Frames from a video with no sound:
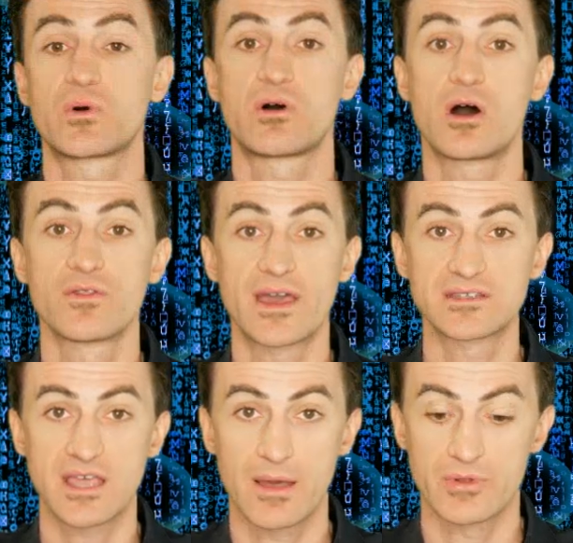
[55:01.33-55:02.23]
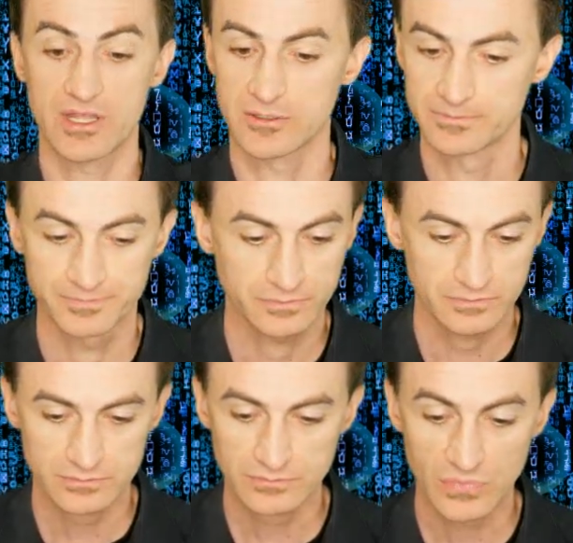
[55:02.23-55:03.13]
that's happening,
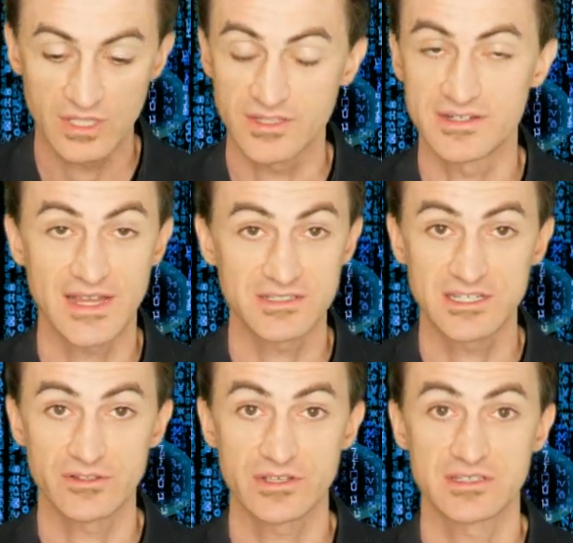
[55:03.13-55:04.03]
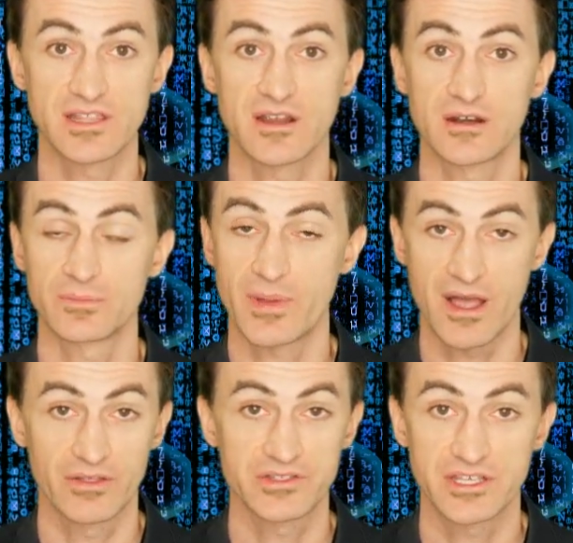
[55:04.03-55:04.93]
the debt ceiling is there,
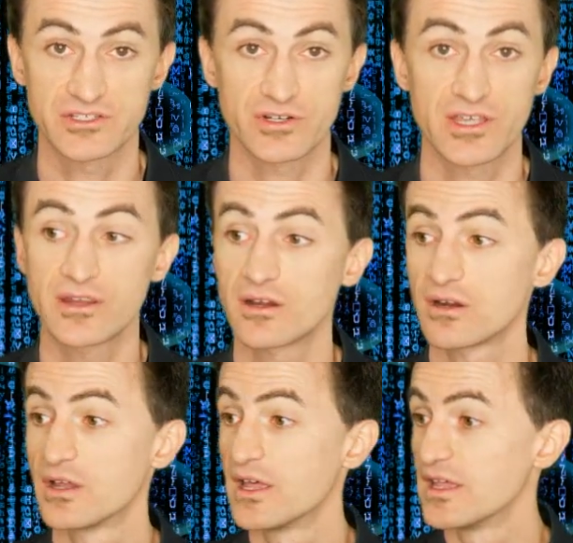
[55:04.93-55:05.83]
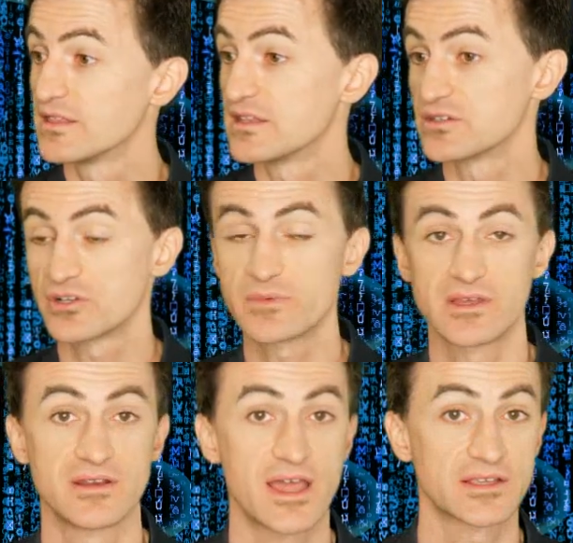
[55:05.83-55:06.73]
politics are here. These are going to be the
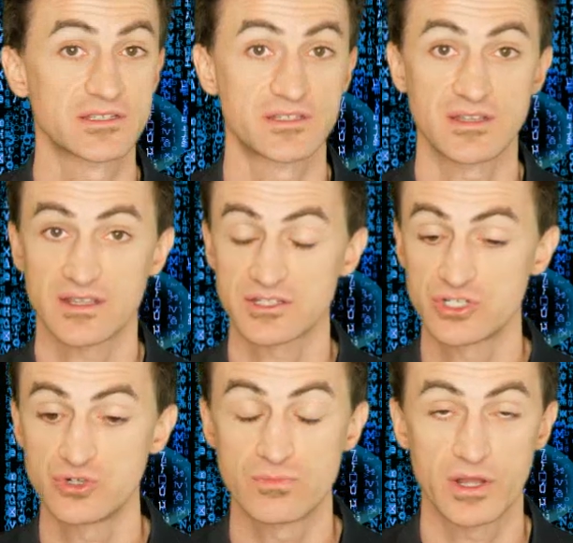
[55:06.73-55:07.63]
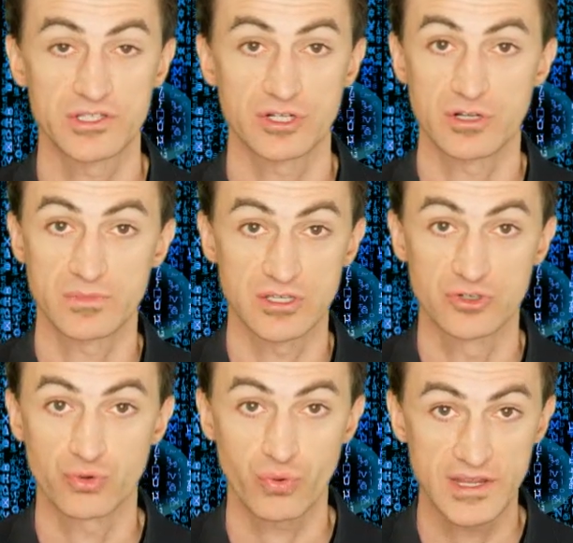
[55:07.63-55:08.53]
next 2 months are going to be
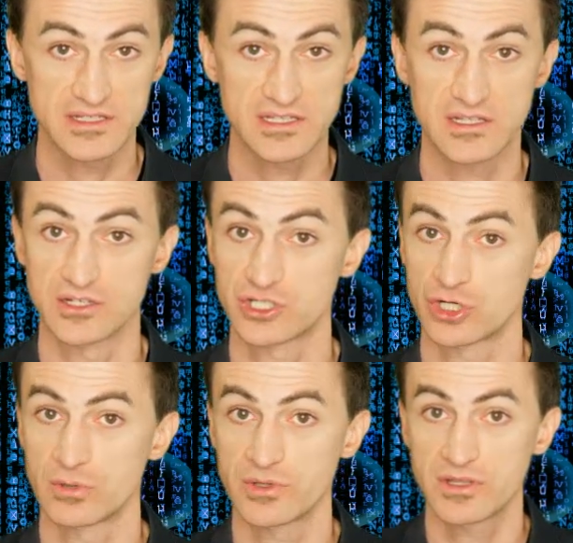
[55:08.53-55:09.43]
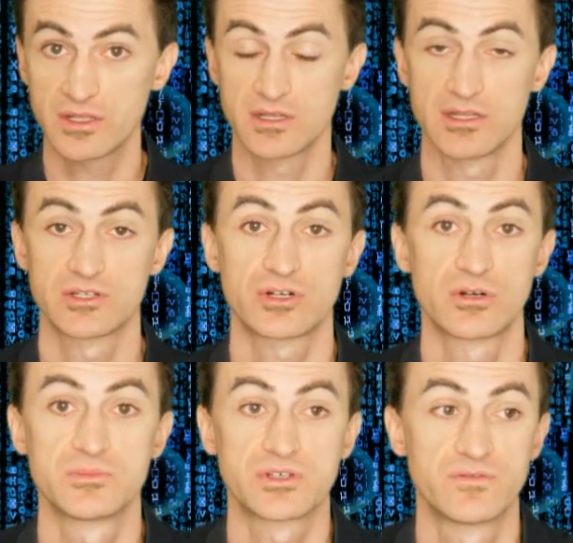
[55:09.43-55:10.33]
crazy and turbulent in terms
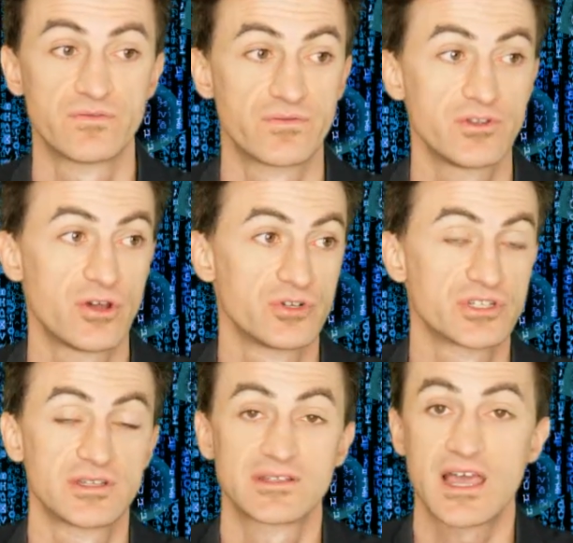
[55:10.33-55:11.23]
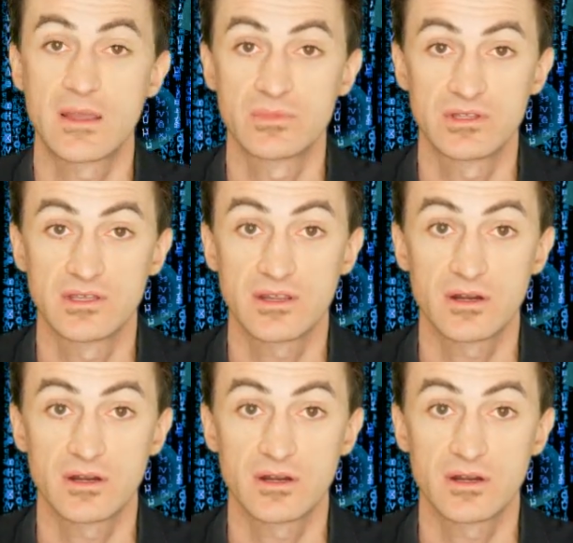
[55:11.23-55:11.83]
of, just the time of the year,